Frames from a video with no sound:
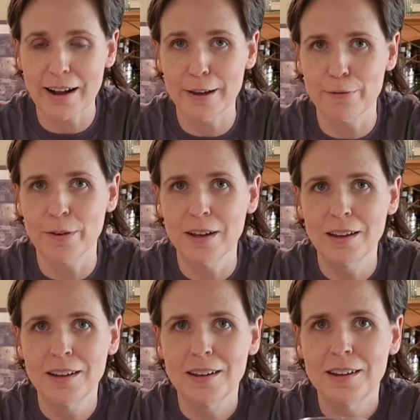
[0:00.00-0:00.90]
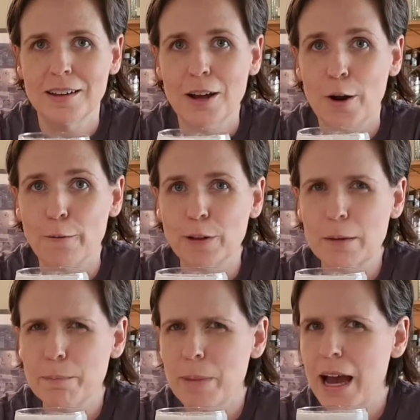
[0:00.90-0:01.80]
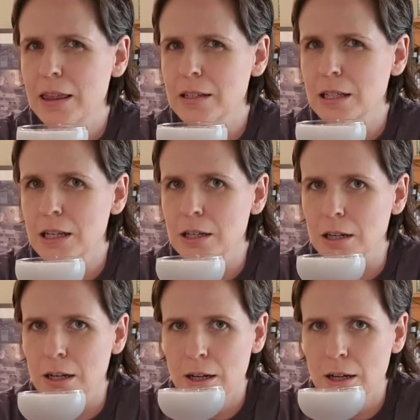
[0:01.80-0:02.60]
if our flight path is clear.